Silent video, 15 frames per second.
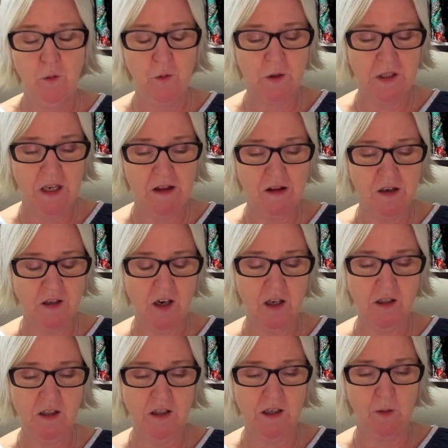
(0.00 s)
we were saying this
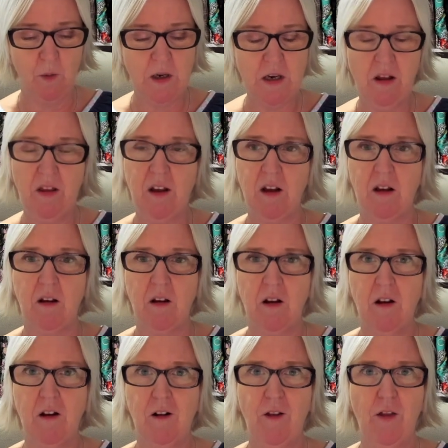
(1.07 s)
yesterday, when you think
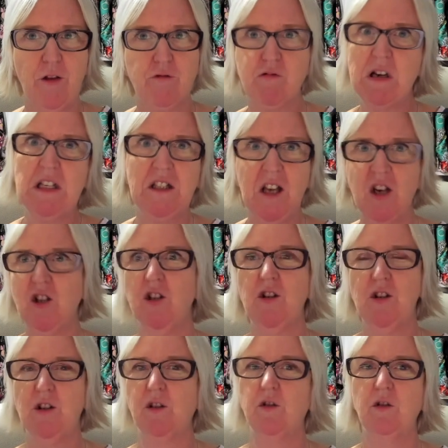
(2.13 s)
3
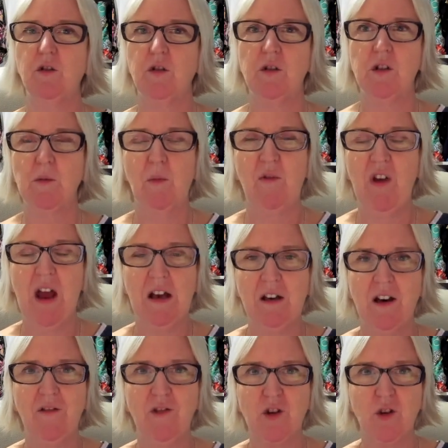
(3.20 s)
sessions ago, some of you
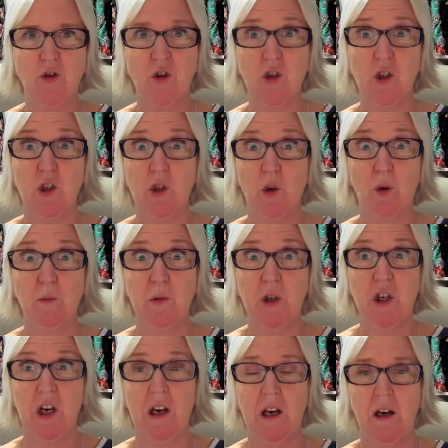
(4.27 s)
hadn't even touched a sewing
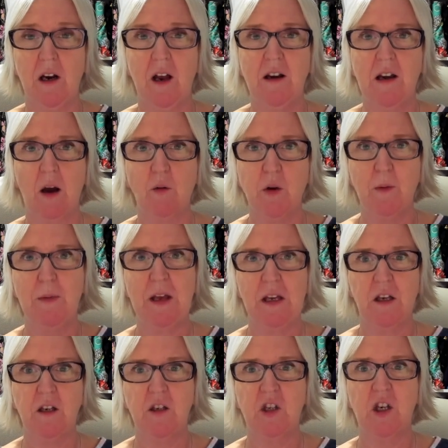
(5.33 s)
machine and now you're
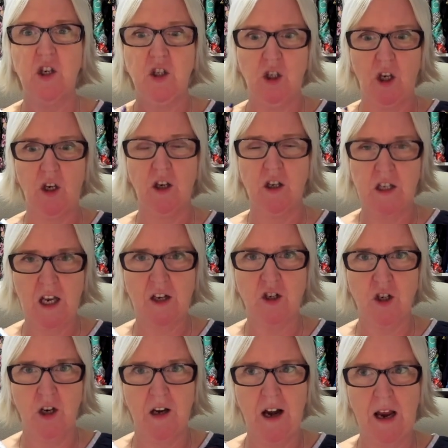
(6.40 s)
making a t-shirt and
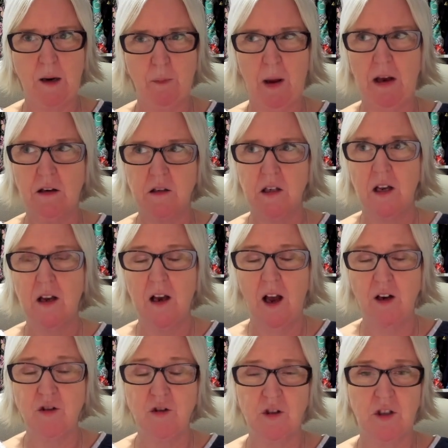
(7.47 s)
attaching a neckband.
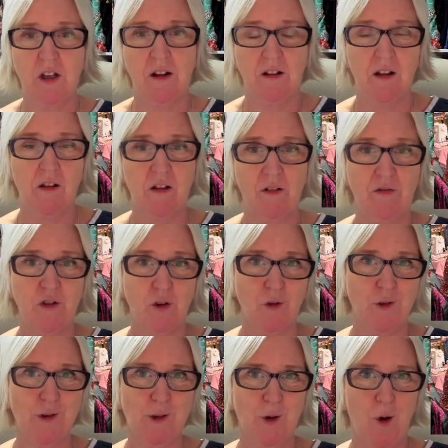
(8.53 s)
I just think that they've
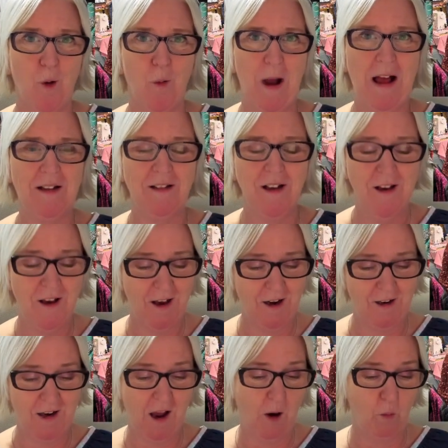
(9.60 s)
done so well
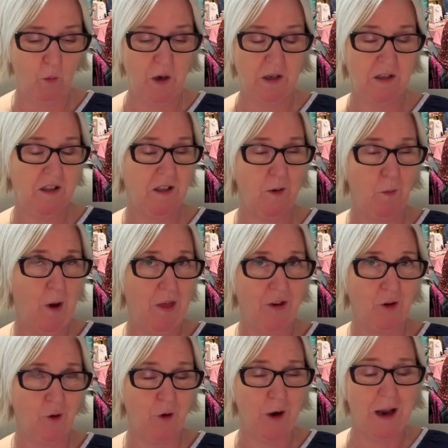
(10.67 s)
and I can't wait to see where
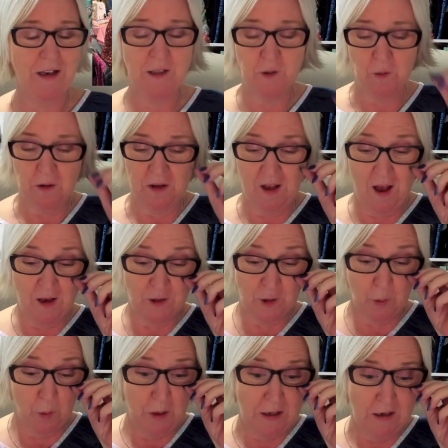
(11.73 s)
they go next with their
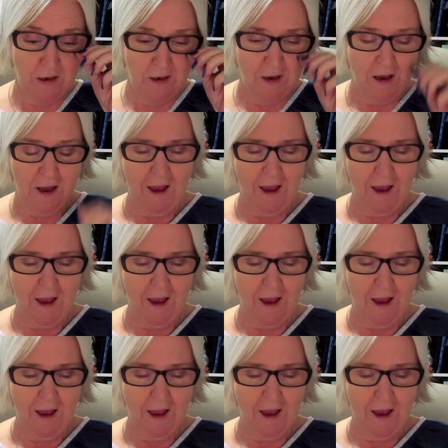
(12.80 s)
sewing.